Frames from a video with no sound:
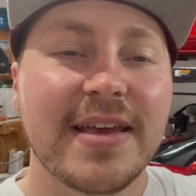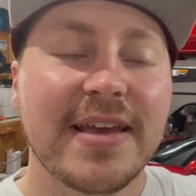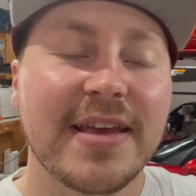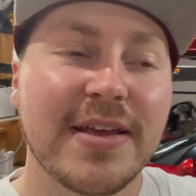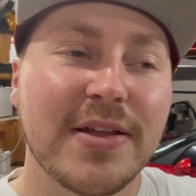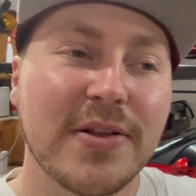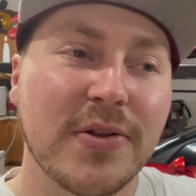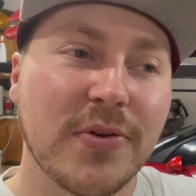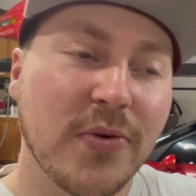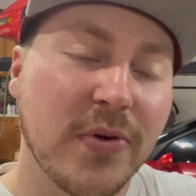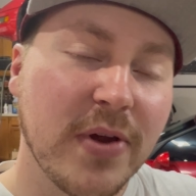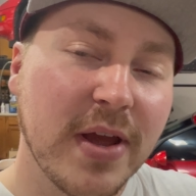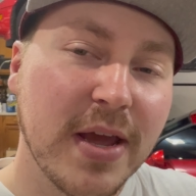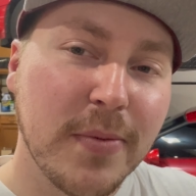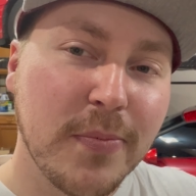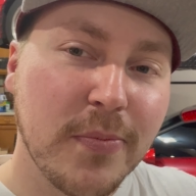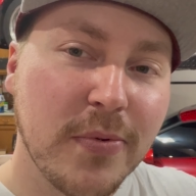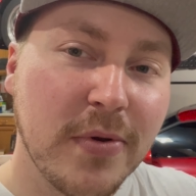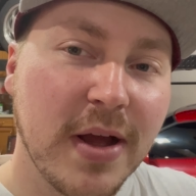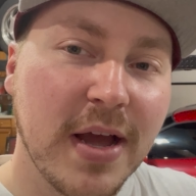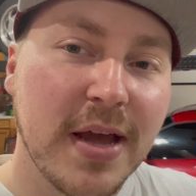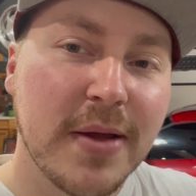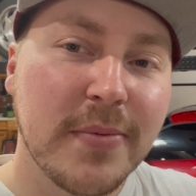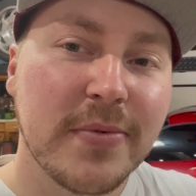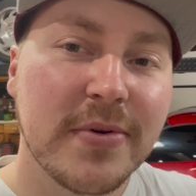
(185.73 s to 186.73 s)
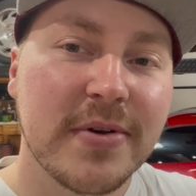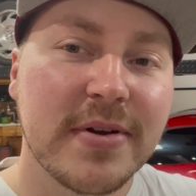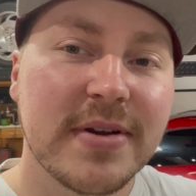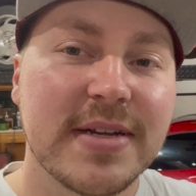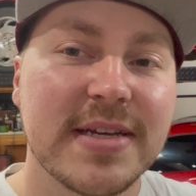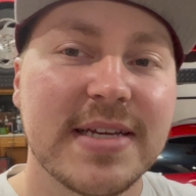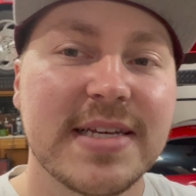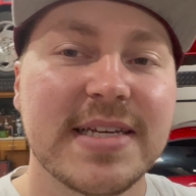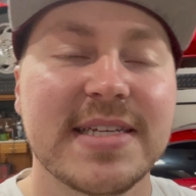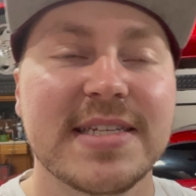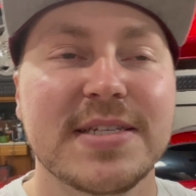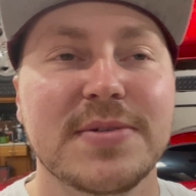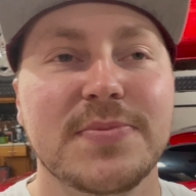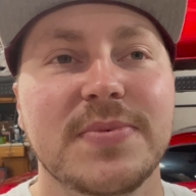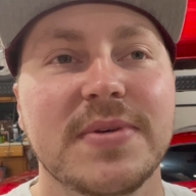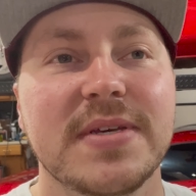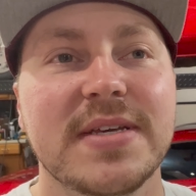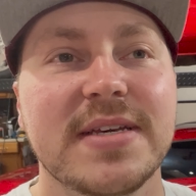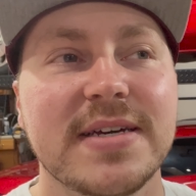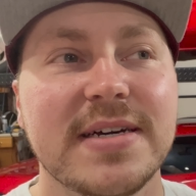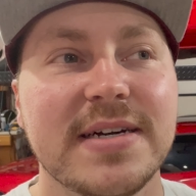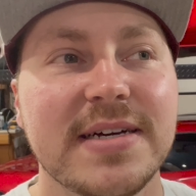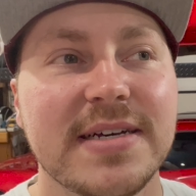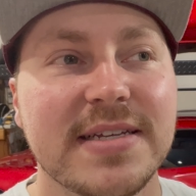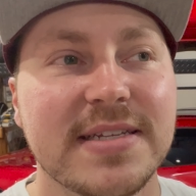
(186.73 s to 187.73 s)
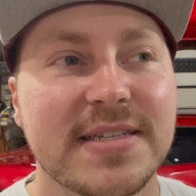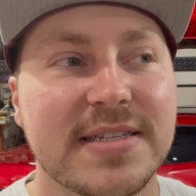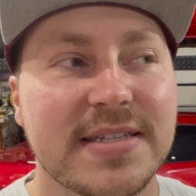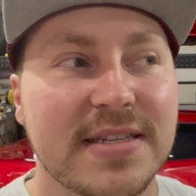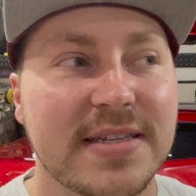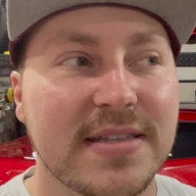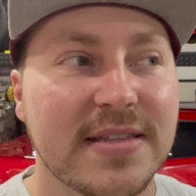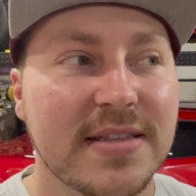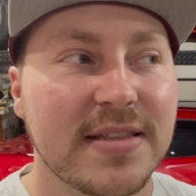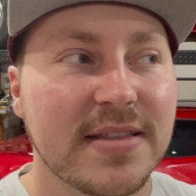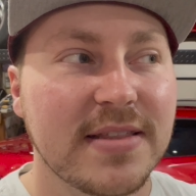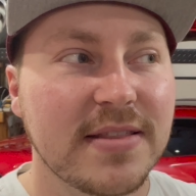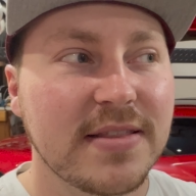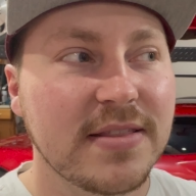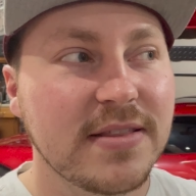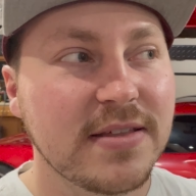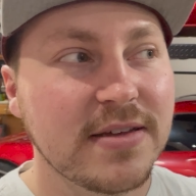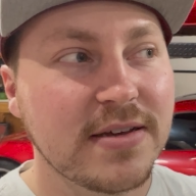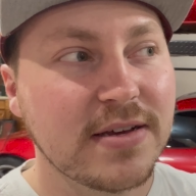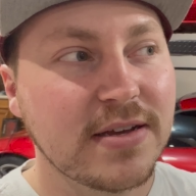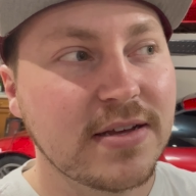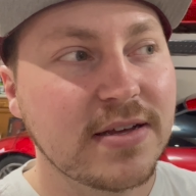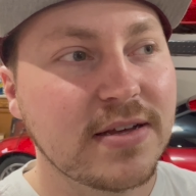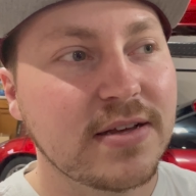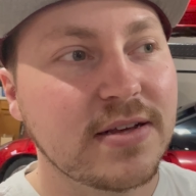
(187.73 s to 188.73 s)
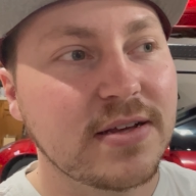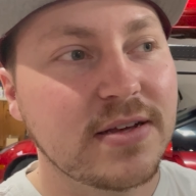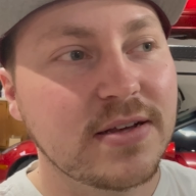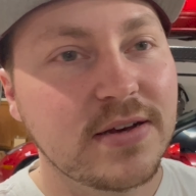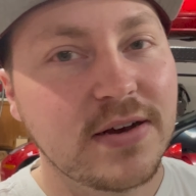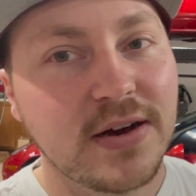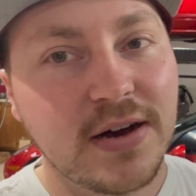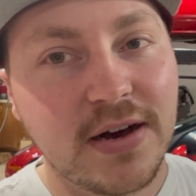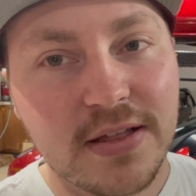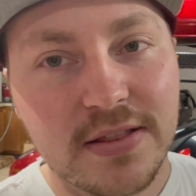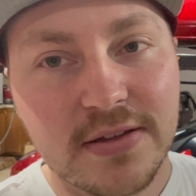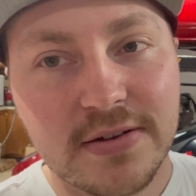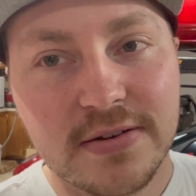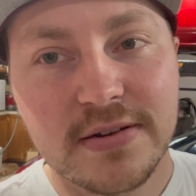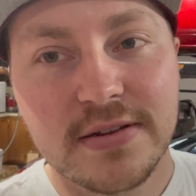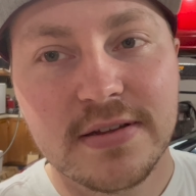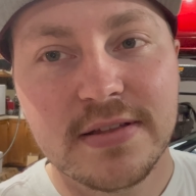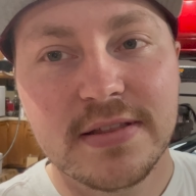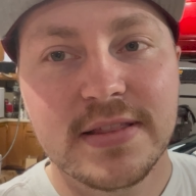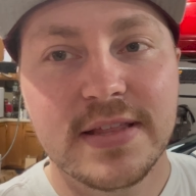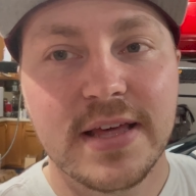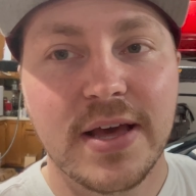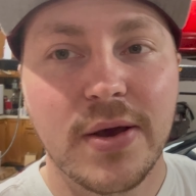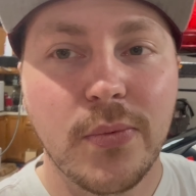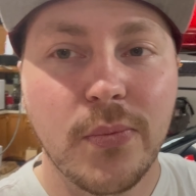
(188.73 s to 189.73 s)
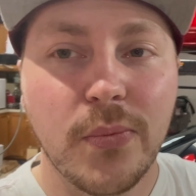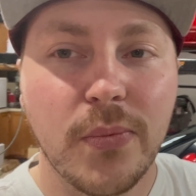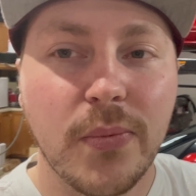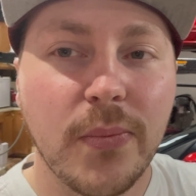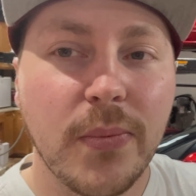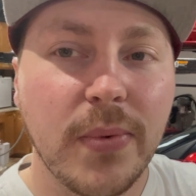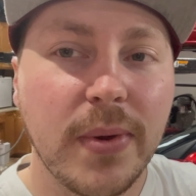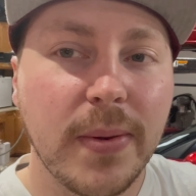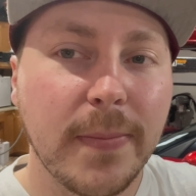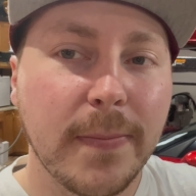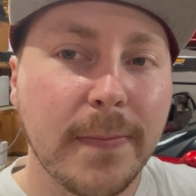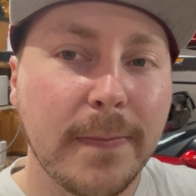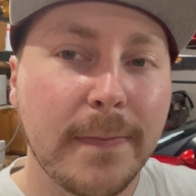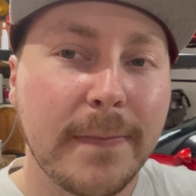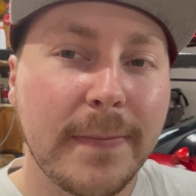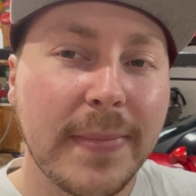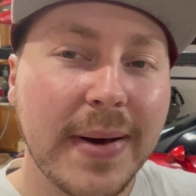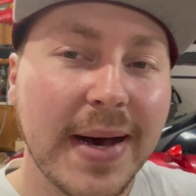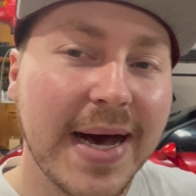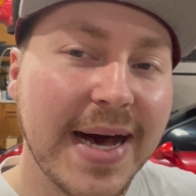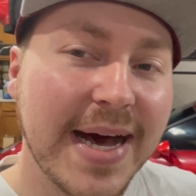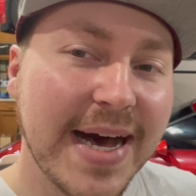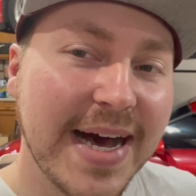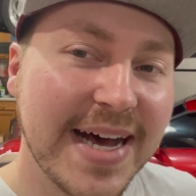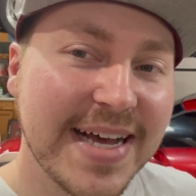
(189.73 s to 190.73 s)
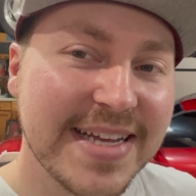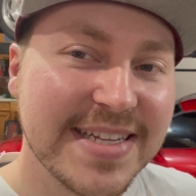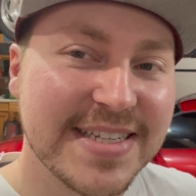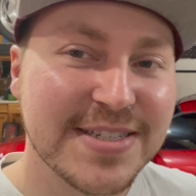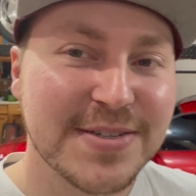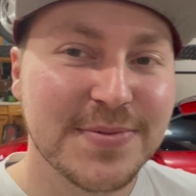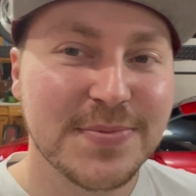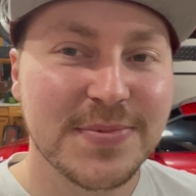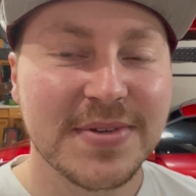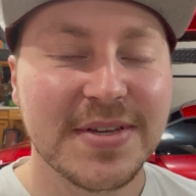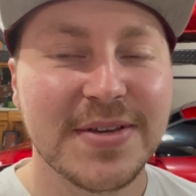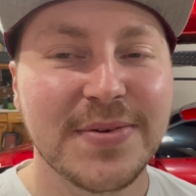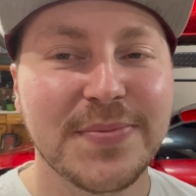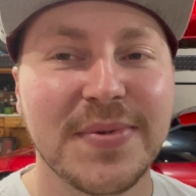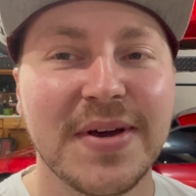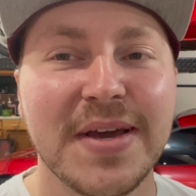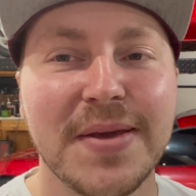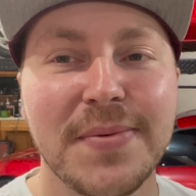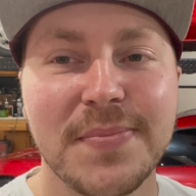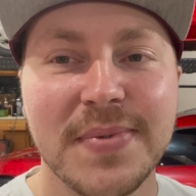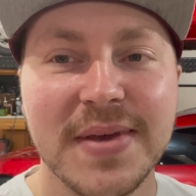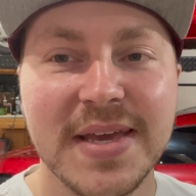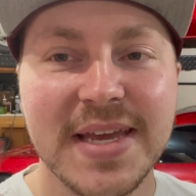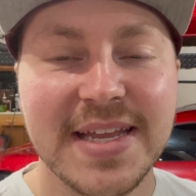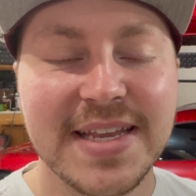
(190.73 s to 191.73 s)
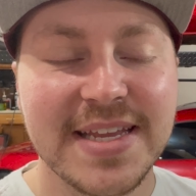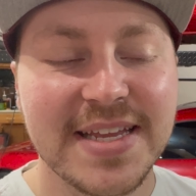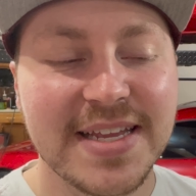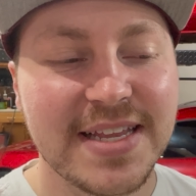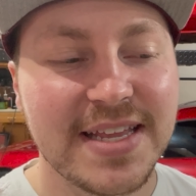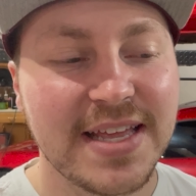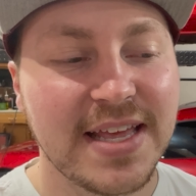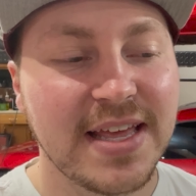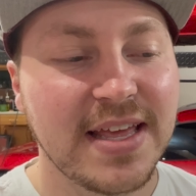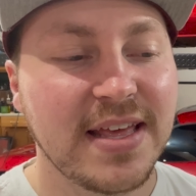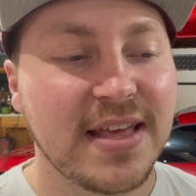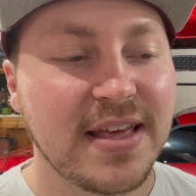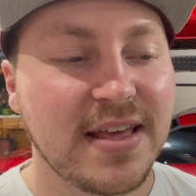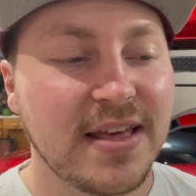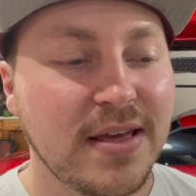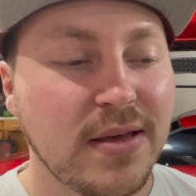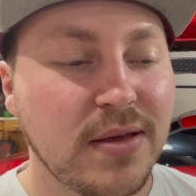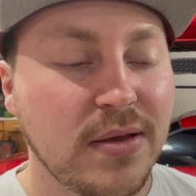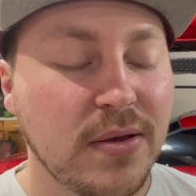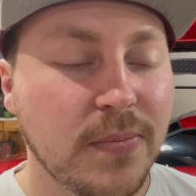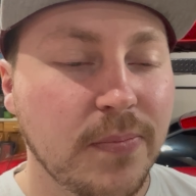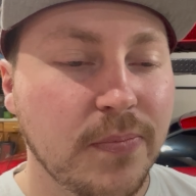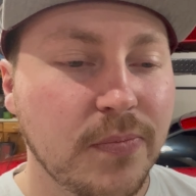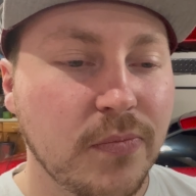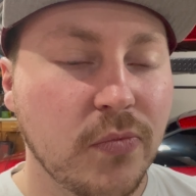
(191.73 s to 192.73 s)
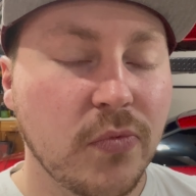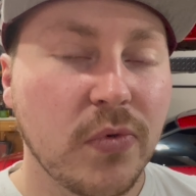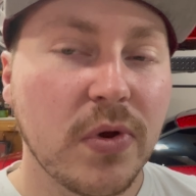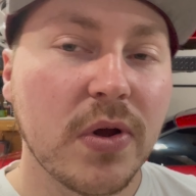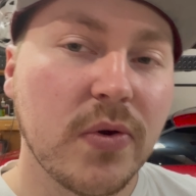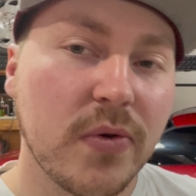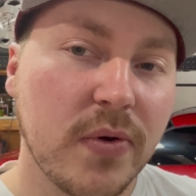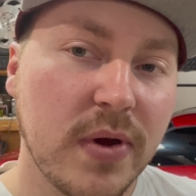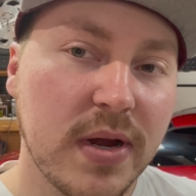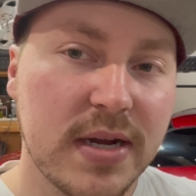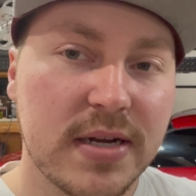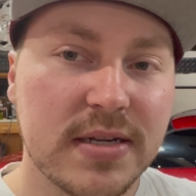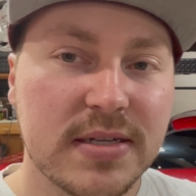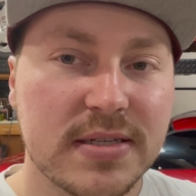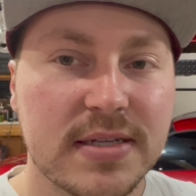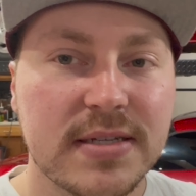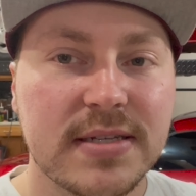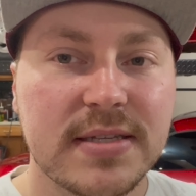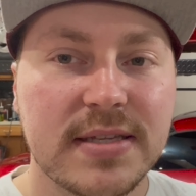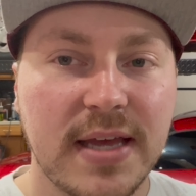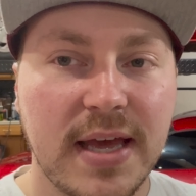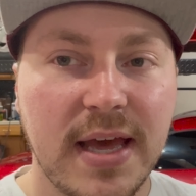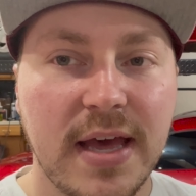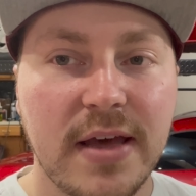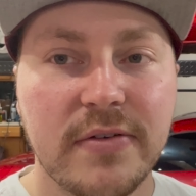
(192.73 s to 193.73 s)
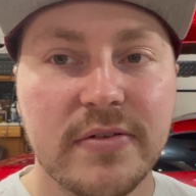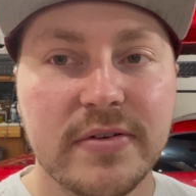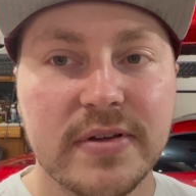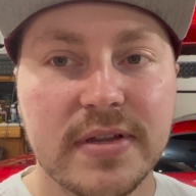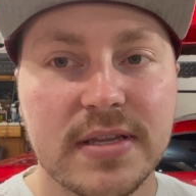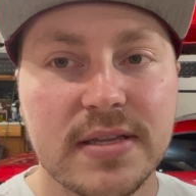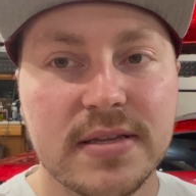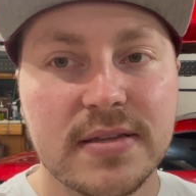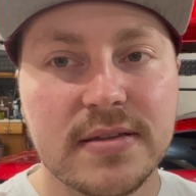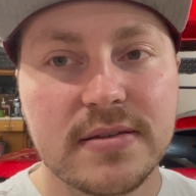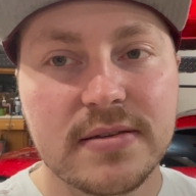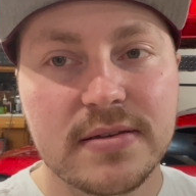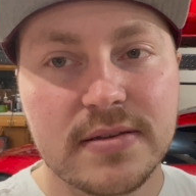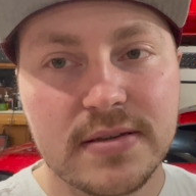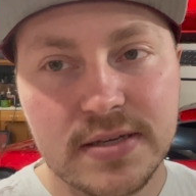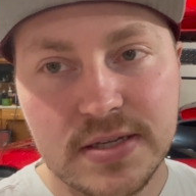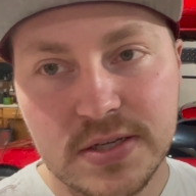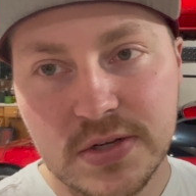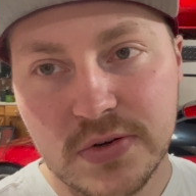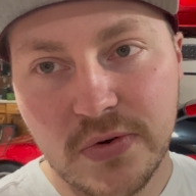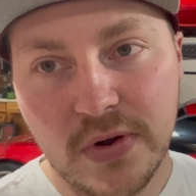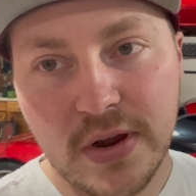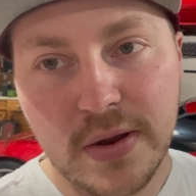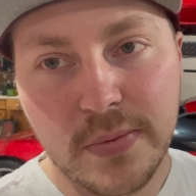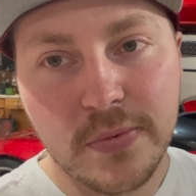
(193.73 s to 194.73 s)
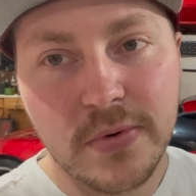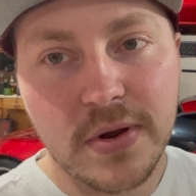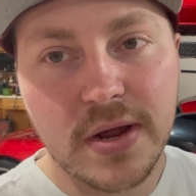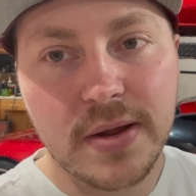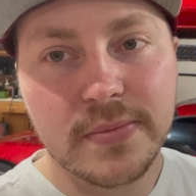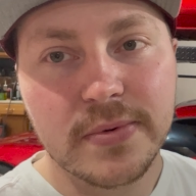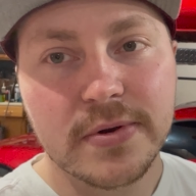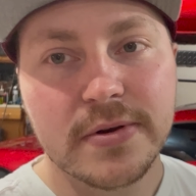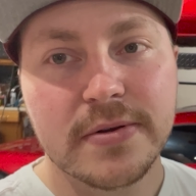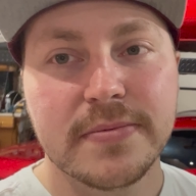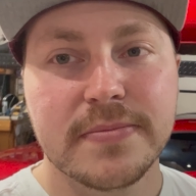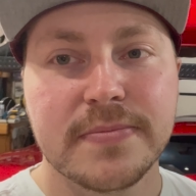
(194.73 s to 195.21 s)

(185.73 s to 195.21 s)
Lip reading: in gray primer is because the color that we possibly might paint it requires us to have it in gray primer.